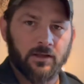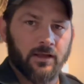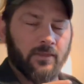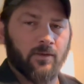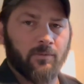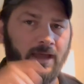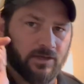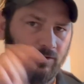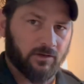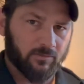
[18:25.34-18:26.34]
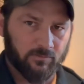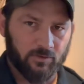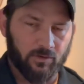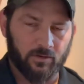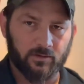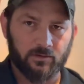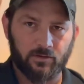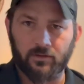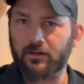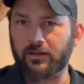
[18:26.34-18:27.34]
in the red, you
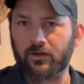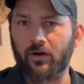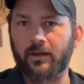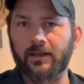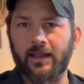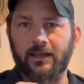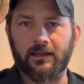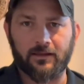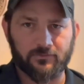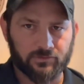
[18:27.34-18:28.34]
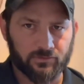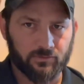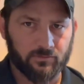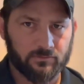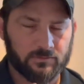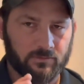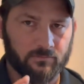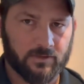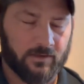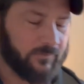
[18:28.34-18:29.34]
can click on and it gives you
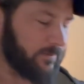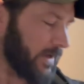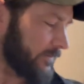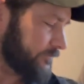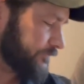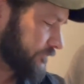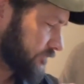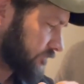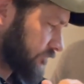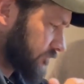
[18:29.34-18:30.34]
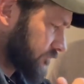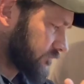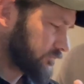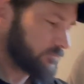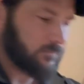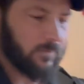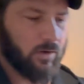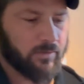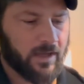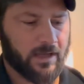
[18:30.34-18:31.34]
some kind of feedback.
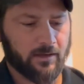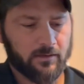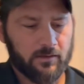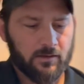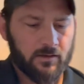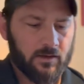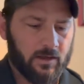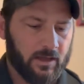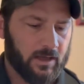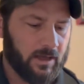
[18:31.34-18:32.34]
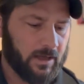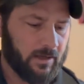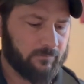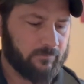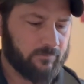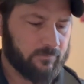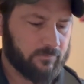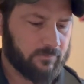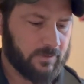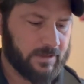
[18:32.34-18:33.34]
Okay, the
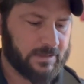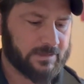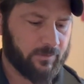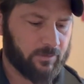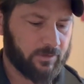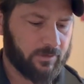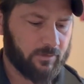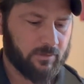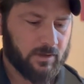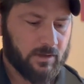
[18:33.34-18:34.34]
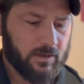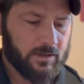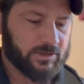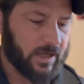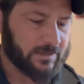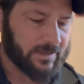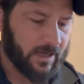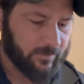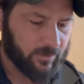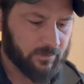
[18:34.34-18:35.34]
next thing we're going to do, shot
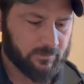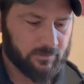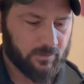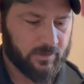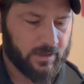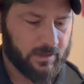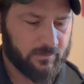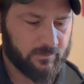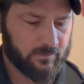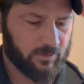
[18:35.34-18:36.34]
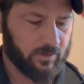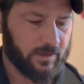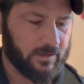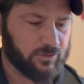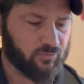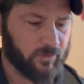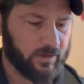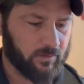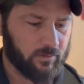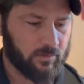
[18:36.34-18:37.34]
timer, okay? You can hit
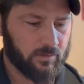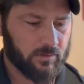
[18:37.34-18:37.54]
drill.